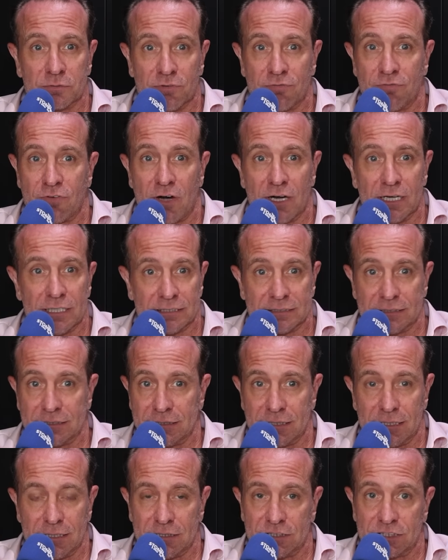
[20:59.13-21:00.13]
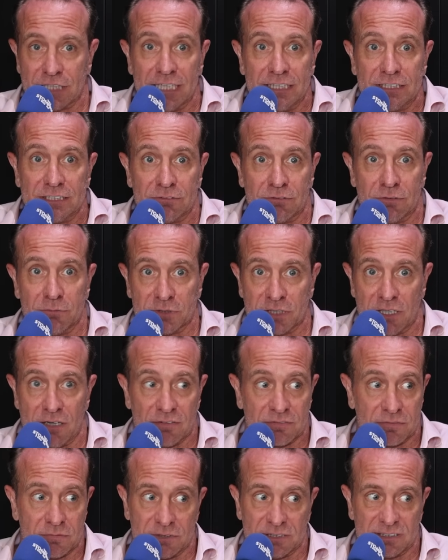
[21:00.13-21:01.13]
with fighters in changing rooms
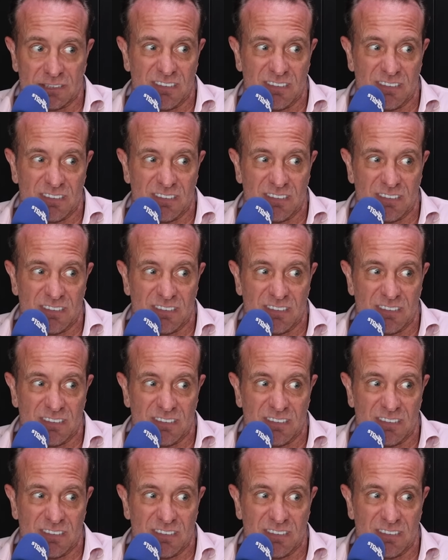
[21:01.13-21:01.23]
afterwards.